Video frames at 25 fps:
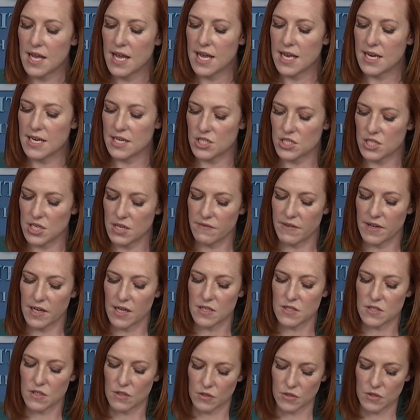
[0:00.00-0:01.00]
in achieving
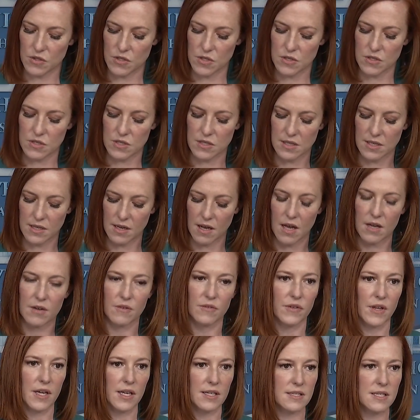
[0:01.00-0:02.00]
a solution to the
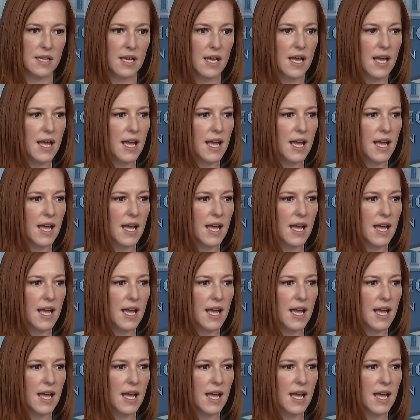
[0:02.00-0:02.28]
conflict.